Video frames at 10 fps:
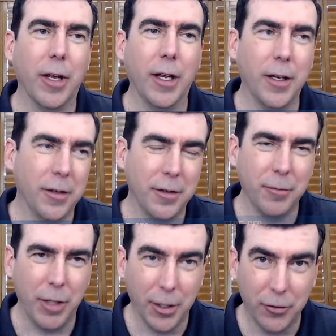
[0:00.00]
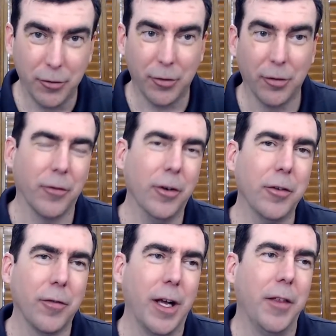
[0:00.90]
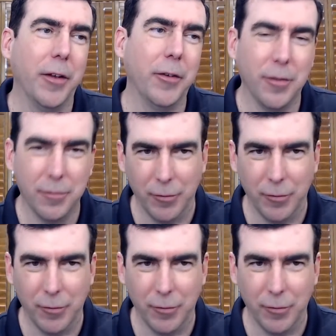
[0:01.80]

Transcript: and because you're so diversified that,